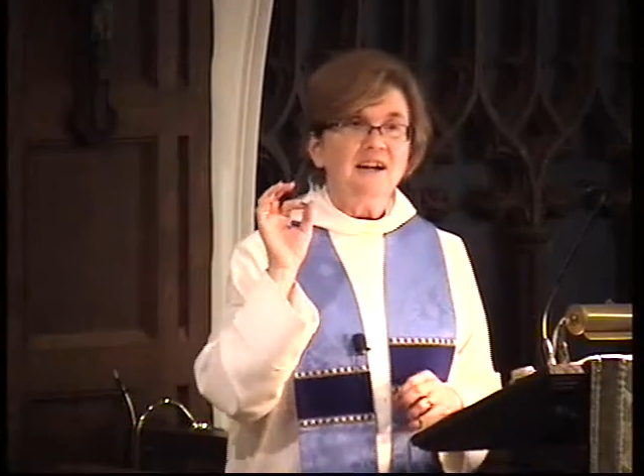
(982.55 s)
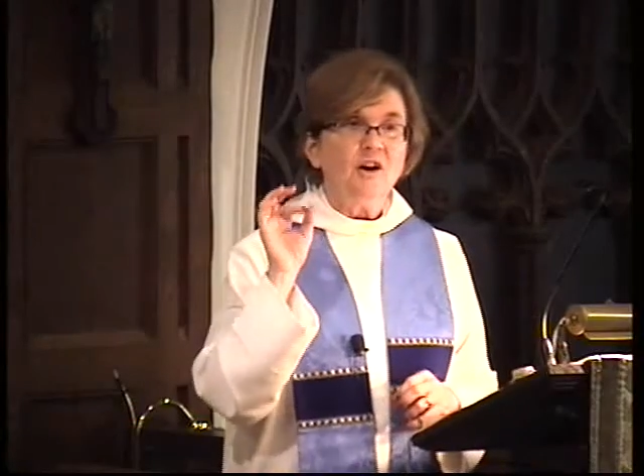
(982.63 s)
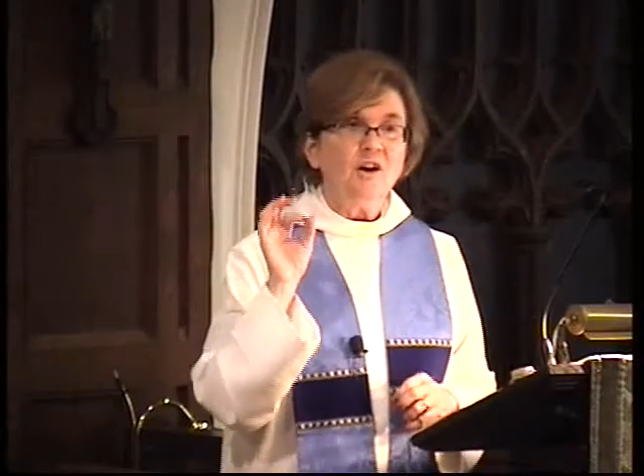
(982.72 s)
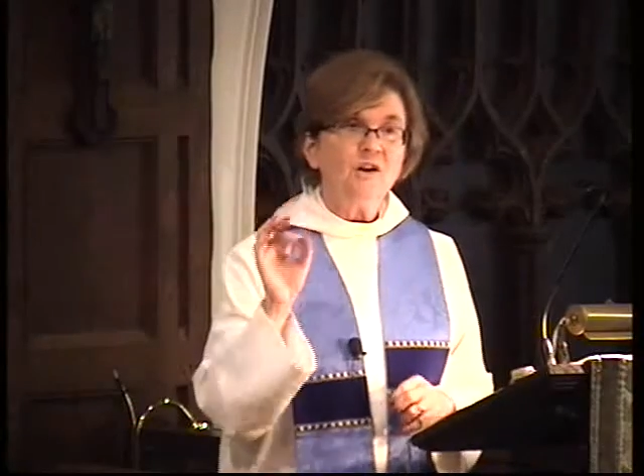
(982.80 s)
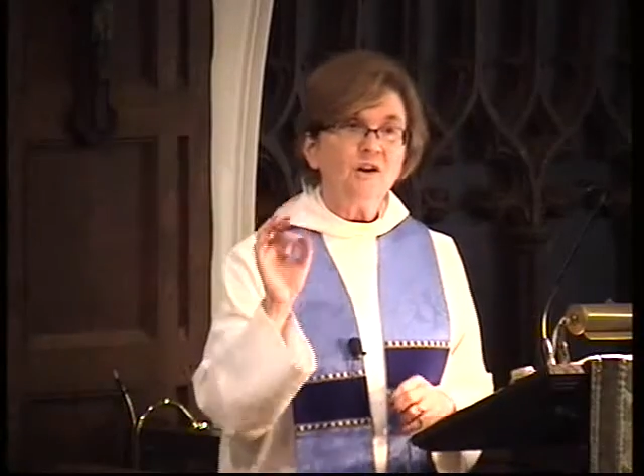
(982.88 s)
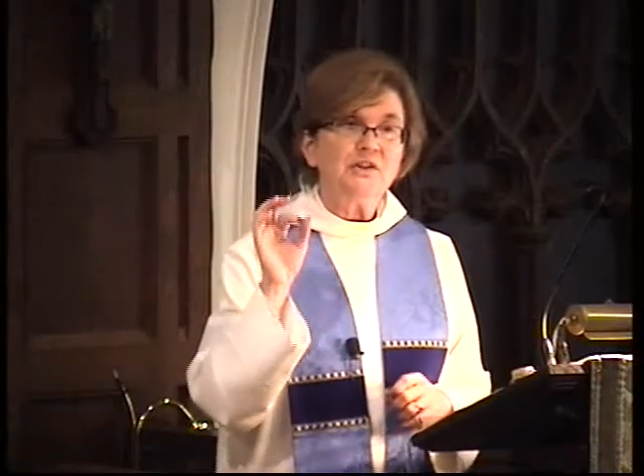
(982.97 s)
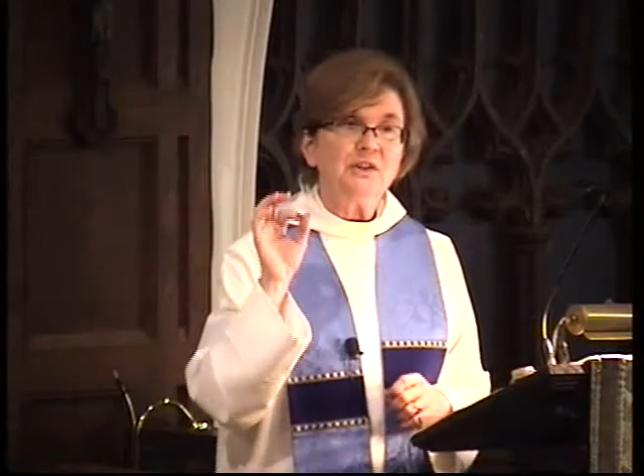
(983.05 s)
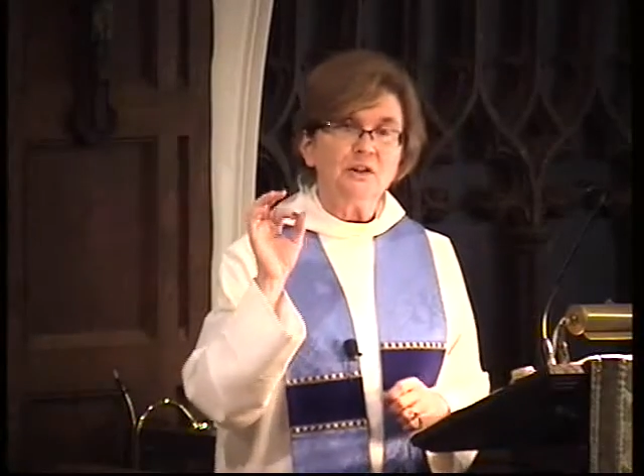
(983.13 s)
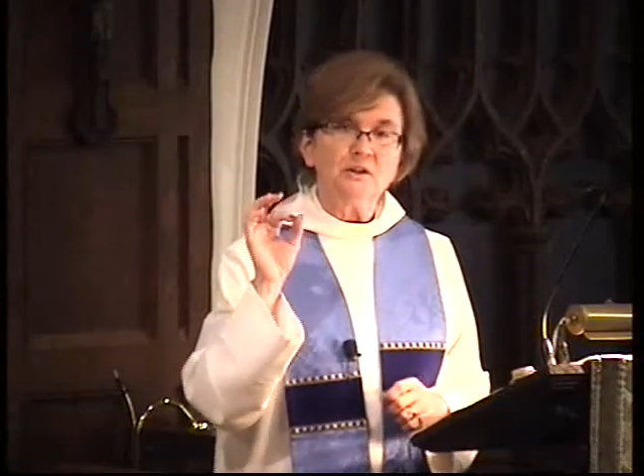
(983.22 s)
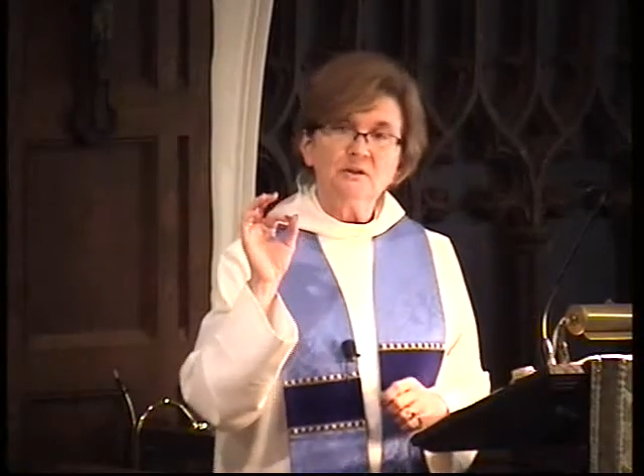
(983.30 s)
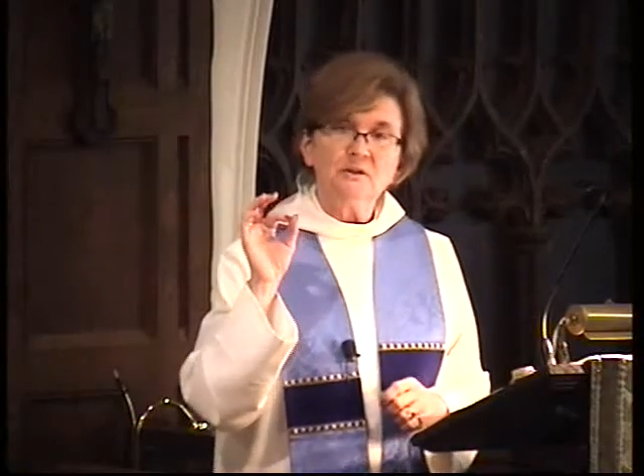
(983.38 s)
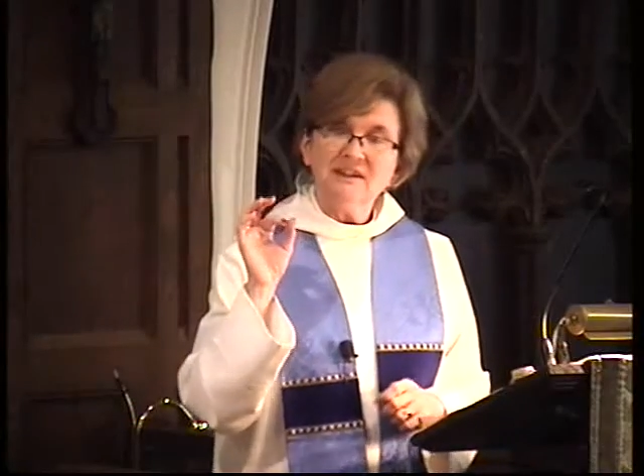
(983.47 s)

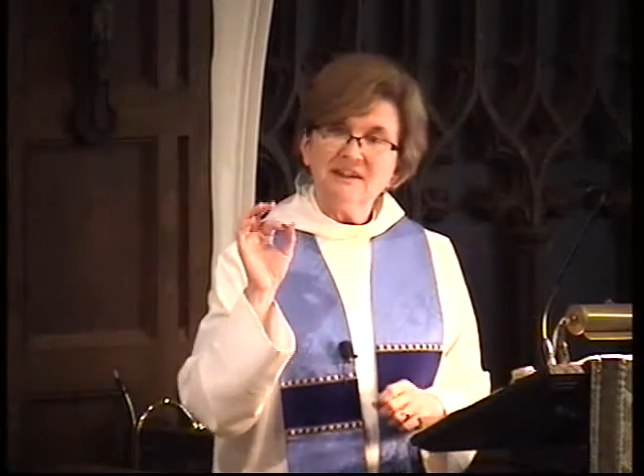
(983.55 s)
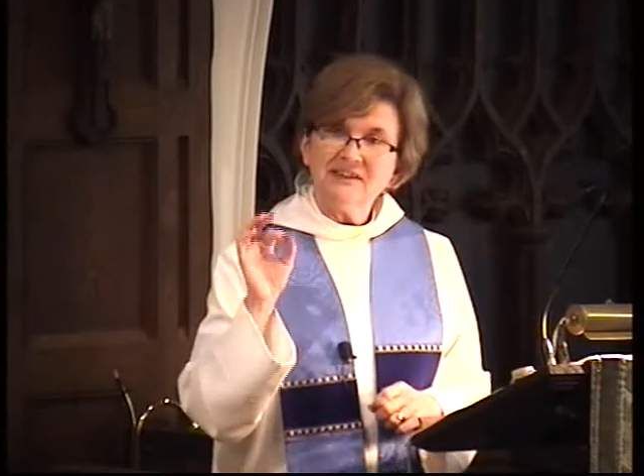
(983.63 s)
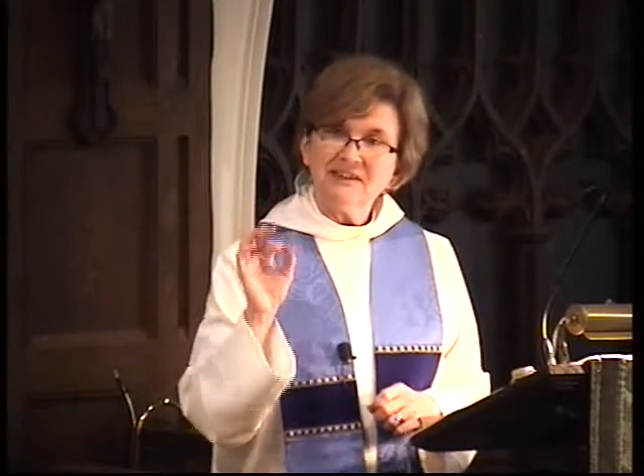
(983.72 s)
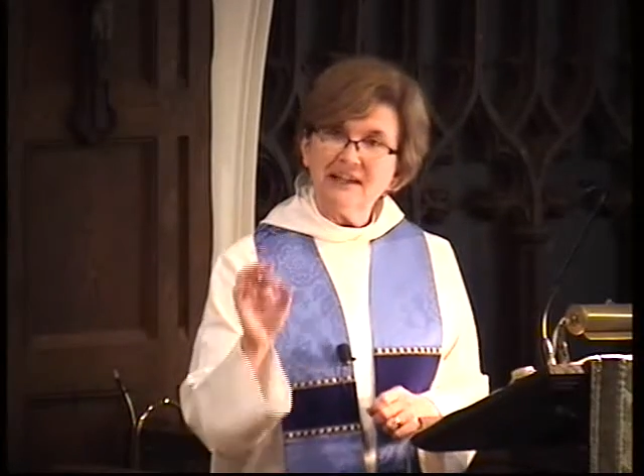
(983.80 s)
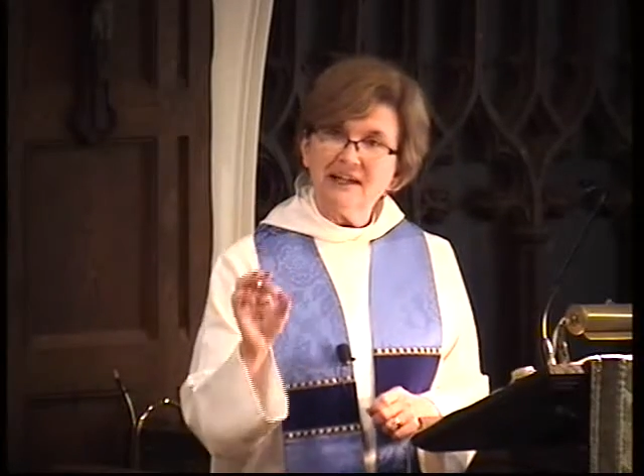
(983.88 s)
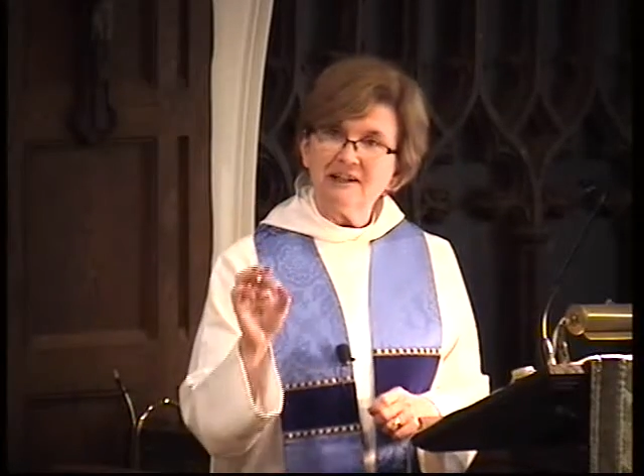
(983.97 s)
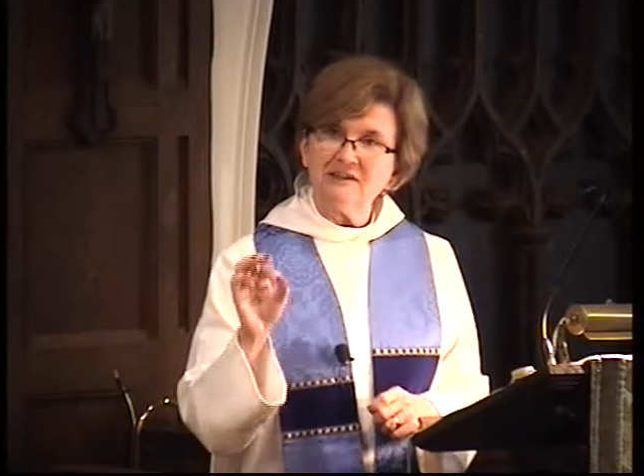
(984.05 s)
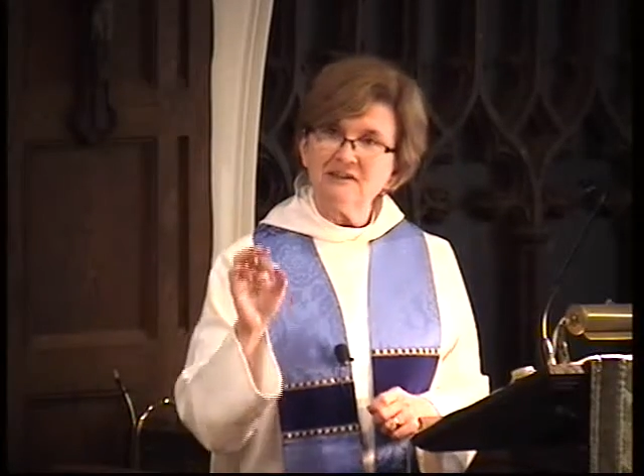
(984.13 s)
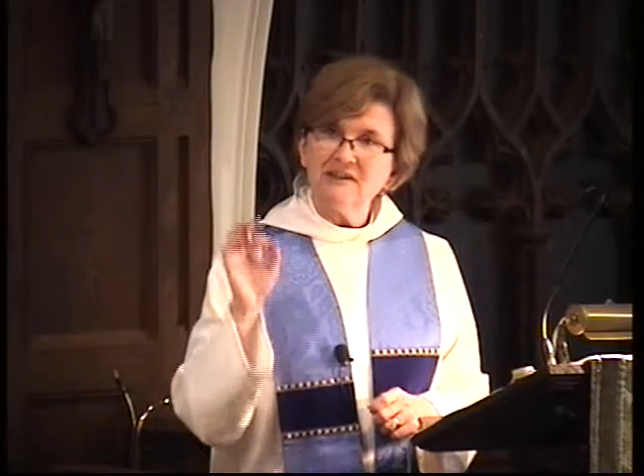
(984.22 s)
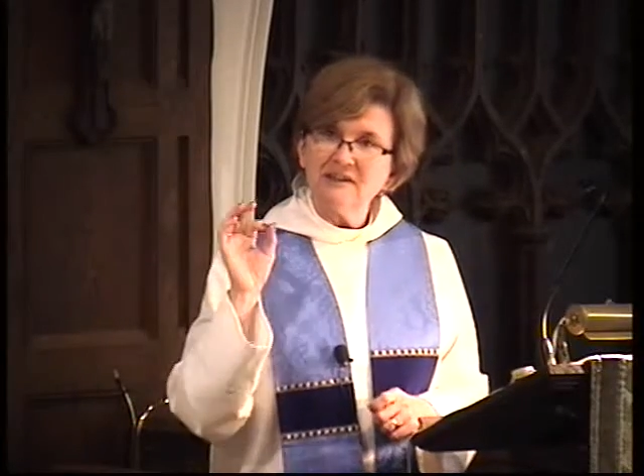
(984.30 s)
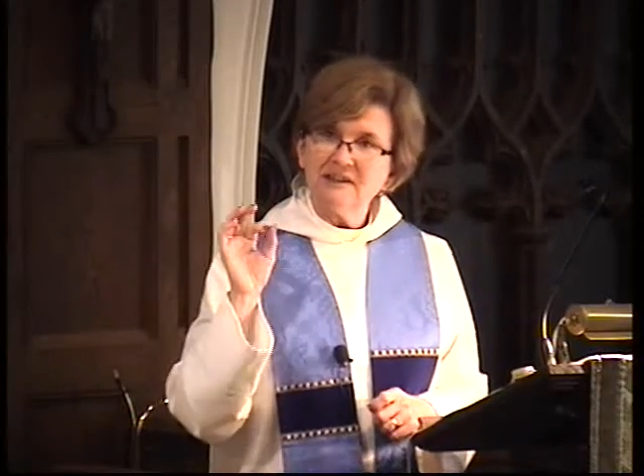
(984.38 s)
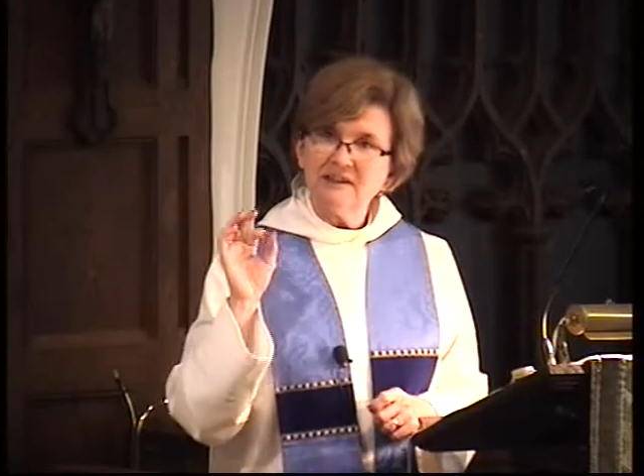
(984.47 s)
also sound
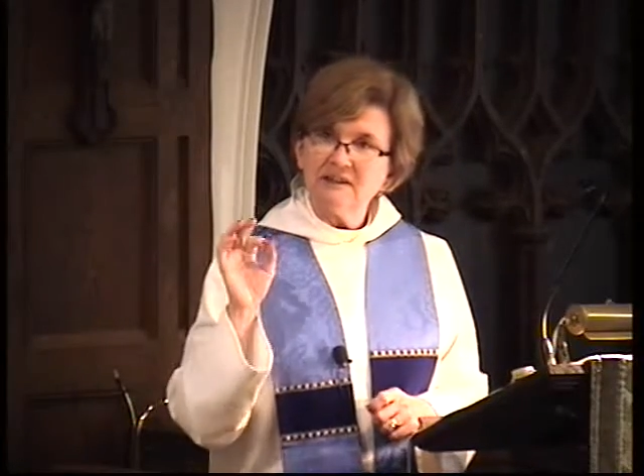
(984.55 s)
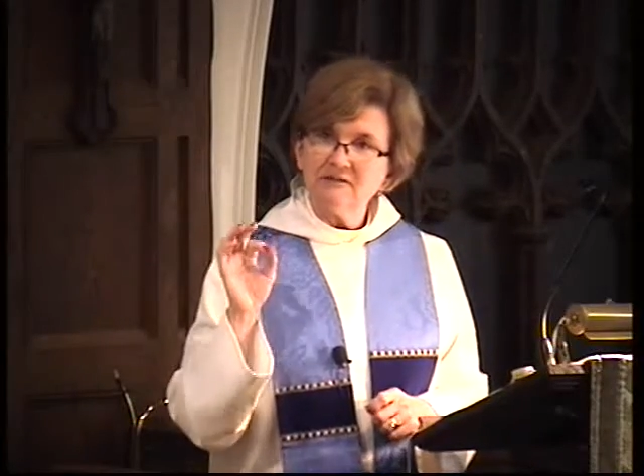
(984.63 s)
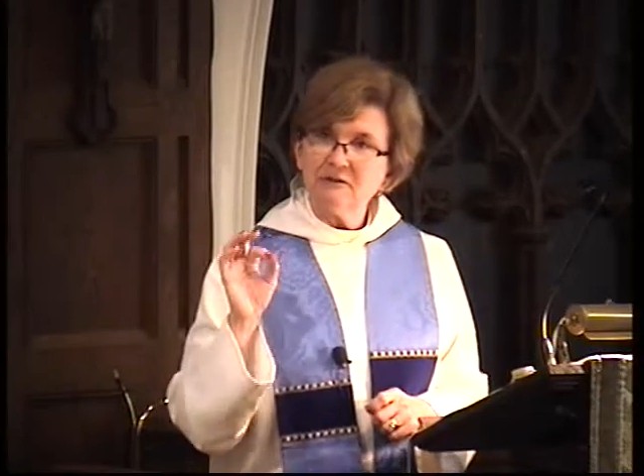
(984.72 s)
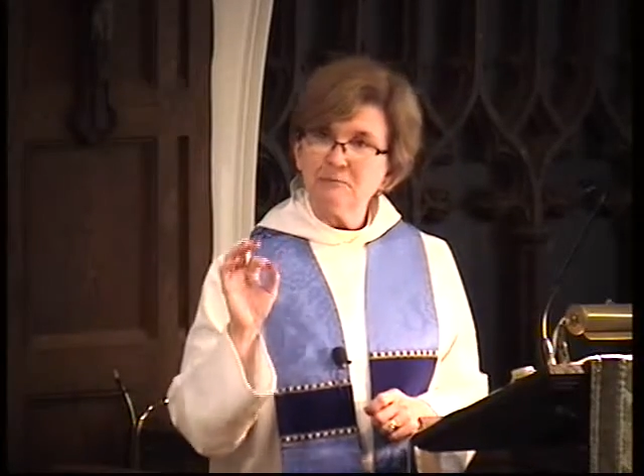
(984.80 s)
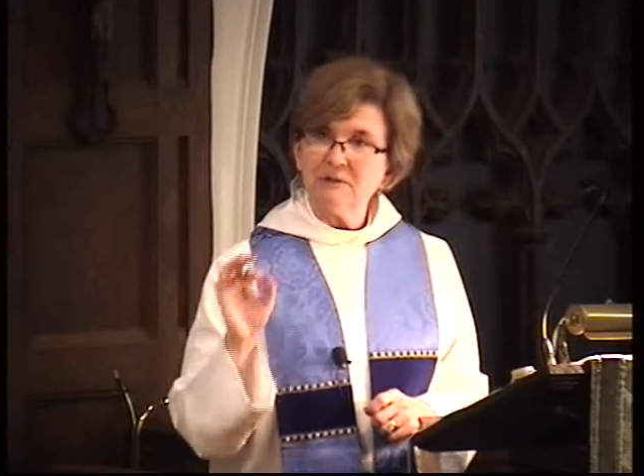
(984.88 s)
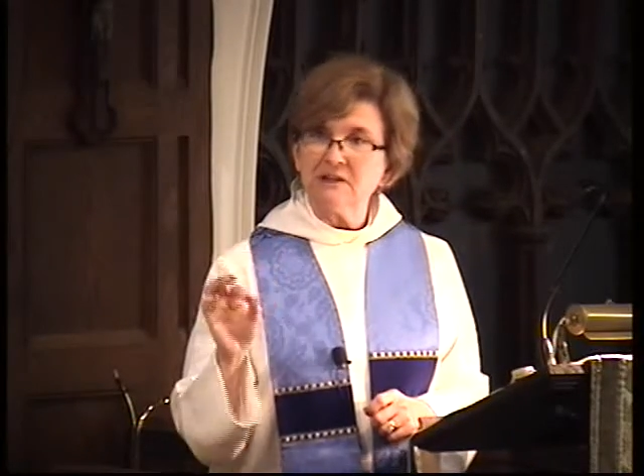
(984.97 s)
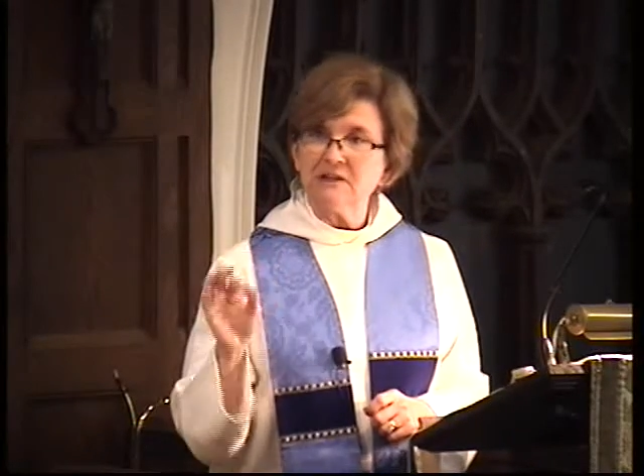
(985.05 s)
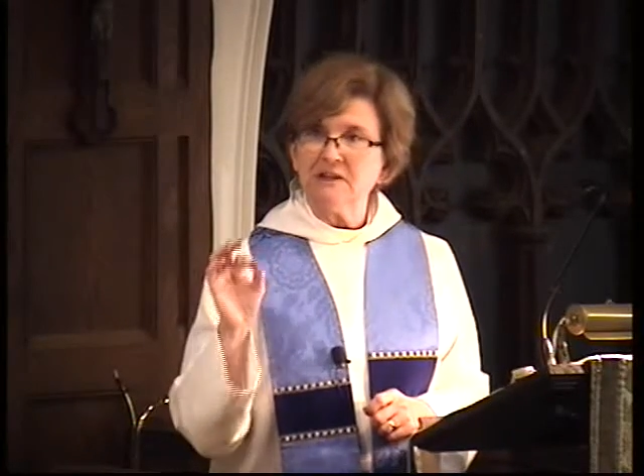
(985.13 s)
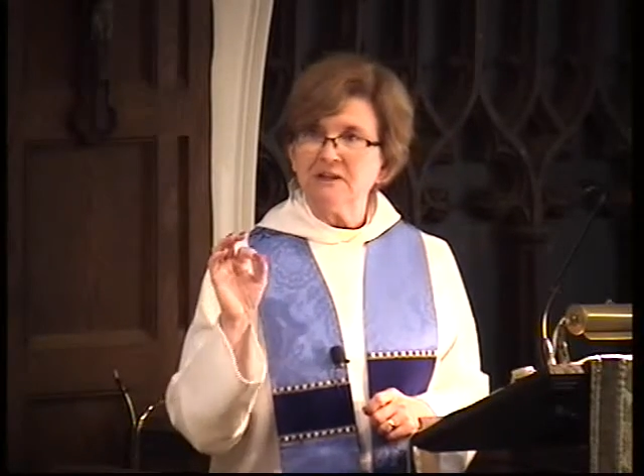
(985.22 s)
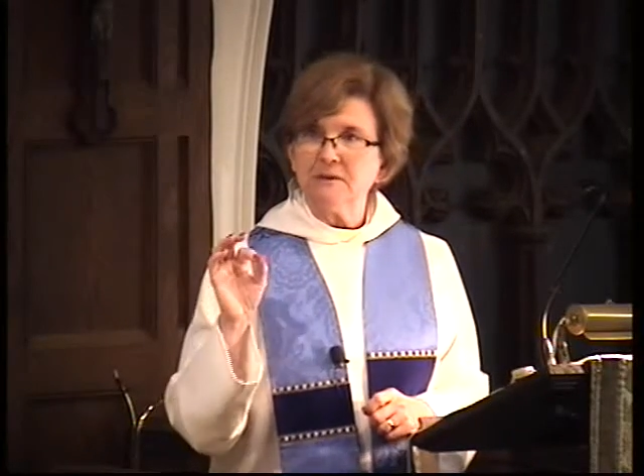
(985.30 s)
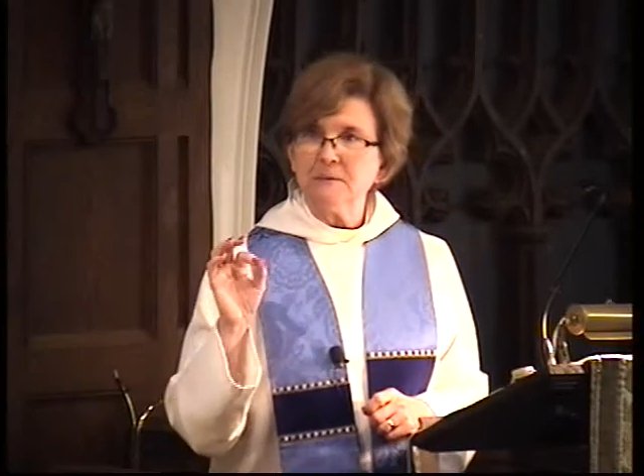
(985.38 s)
familiar?